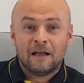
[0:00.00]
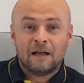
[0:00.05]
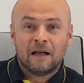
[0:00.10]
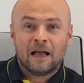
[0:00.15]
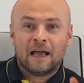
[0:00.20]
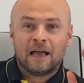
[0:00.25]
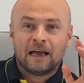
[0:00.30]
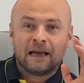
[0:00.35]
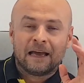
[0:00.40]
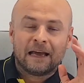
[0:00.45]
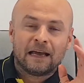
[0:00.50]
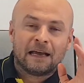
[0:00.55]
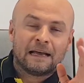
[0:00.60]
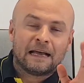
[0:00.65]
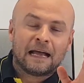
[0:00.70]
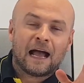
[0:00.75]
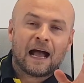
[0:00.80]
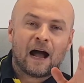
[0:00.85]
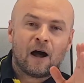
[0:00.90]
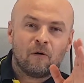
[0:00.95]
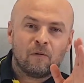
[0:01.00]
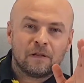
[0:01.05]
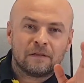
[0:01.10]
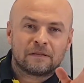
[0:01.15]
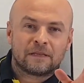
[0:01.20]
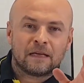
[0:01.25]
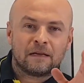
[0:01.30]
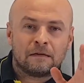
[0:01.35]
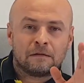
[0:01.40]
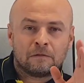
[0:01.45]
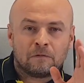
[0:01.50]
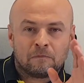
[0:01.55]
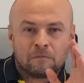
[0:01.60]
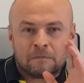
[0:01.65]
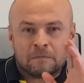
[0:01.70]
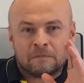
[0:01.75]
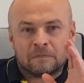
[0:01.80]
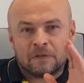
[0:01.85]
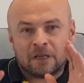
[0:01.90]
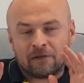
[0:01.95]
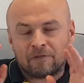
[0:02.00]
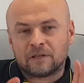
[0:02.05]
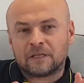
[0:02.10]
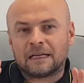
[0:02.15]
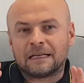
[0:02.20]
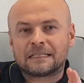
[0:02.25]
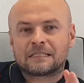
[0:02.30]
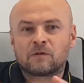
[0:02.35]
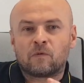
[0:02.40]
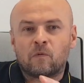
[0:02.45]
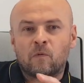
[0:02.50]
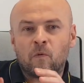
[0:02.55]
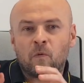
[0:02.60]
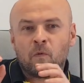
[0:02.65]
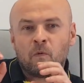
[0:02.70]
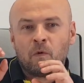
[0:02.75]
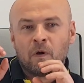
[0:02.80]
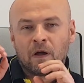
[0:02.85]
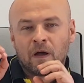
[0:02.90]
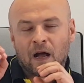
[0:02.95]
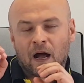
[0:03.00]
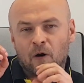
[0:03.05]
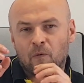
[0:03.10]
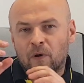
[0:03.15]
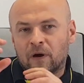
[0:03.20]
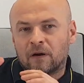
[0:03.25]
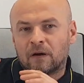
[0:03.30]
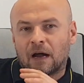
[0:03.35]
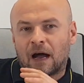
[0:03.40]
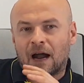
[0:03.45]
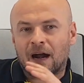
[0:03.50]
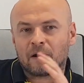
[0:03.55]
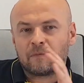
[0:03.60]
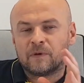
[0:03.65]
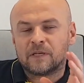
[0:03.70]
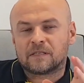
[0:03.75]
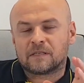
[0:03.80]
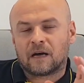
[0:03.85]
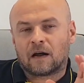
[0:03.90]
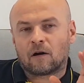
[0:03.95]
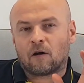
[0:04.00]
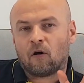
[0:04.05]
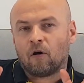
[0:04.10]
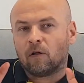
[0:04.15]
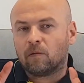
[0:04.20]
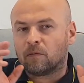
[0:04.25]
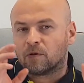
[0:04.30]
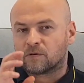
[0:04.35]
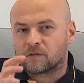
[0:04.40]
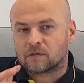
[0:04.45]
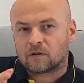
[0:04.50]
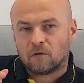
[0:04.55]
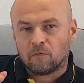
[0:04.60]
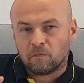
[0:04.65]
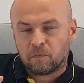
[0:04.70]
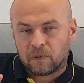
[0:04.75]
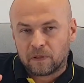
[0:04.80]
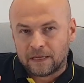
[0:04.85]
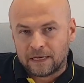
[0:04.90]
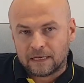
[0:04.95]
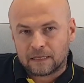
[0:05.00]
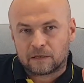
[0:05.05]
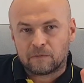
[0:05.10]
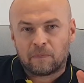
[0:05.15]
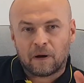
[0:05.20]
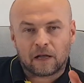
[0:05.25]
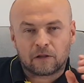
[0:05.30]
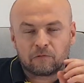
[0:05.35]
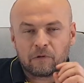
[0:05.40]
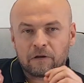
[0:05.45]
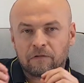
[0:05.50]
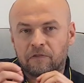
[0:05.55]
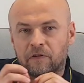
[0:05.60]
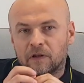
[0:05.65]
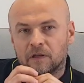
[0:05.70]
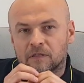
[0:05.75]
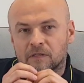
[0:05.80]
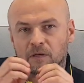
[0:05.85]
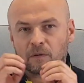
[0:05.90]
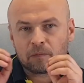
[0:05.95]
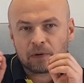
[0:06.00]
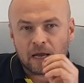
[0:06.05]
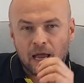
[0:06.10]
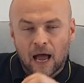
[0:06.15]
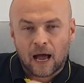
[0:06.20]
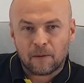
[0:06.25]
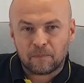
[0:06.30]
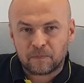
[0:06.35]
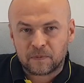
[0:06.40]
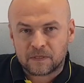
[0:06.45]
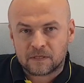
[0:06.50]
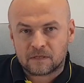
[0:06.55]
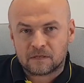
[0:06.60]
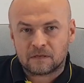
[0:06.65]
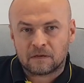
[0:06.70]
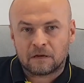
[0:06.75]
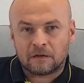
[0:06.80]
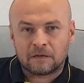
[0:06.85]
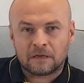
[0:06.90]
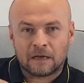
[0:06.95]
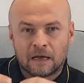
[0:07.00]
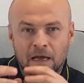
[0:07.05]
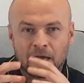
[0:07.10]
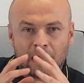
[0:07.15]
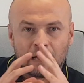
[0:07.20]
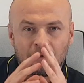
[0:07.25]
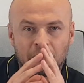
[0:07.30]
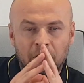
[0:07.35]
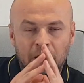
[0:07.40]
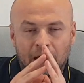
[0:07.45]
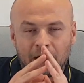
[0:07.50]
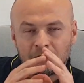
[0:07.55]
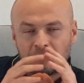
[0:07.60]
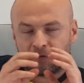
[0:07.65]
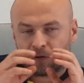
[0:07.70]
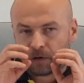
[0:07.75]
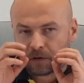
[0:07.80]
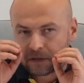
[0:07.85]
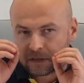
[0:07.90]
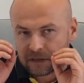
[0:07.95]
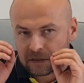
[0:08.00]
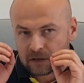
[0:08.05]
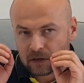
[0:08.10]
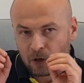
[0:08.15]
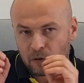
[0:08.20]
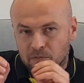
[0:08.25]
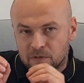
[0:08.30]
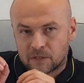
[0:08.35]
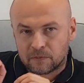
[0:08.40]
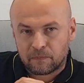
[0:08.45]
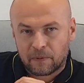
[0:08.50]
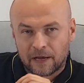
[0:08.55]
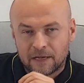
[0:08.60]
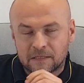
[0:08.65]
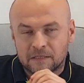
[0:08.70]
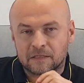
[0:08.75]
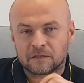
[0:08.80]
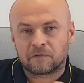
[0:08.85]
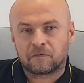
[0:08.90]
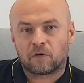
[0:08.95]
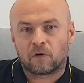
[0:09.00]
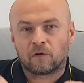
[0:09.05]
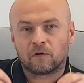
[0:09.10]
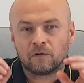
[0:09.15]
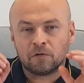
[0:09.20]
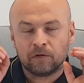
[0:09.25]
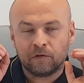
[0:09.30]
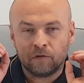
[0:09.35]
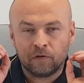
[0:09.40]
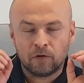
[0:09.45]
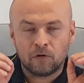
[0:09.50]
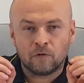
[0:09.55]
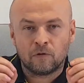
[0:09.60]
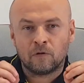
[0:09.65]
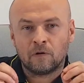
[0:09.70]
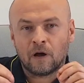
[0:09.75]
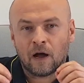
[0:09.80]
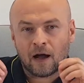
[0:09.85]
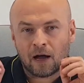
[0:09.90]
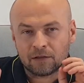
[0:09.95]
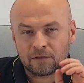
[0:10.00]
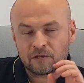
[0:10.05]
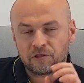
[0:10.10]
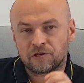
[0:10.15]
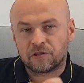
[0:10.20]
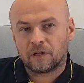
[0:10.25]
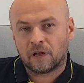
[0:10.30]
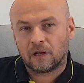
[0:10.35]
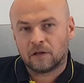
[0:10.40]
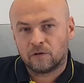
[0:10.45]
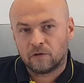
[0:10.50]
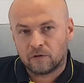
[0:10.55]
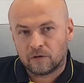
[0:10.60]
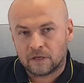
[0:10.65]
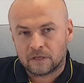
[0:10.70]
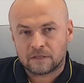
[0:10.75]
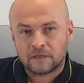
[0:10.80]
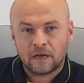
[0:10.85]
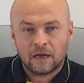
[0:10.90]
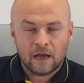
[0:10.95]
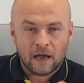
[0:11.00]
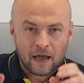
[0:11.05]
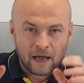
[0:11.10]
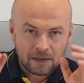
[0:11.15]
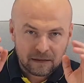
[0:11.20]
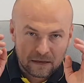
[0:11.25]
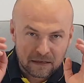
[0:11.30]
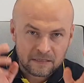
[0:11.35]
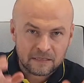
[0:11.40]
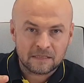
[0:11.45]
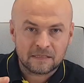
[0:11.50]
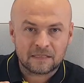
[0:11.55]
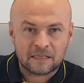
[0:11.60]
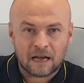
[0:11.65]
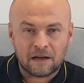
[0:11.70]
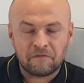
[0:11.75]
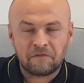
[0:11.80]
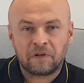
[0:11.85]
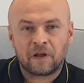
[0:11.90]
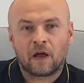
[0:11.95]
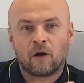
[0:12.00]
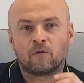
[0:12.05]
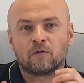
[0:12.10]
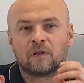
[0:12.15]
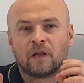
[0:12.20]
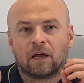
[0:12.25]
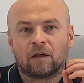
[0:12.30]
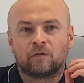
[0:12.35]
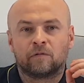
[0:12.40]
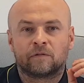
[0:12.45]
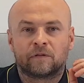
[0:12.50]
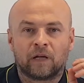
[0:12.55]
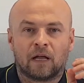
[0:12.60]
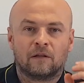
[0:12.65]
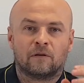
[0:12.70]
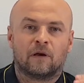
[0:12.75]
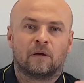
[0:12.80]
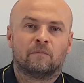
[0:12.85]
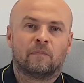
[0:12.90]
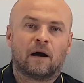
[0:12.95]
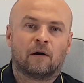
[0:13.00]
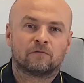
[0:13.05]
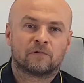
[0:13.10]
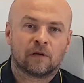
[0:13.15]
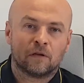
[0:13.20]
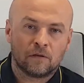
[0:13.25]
I will tell. Nevertheless, our armies are almost complete, but we fill some gaps and for some spaces for new additional units. And this is something I would like to tell you about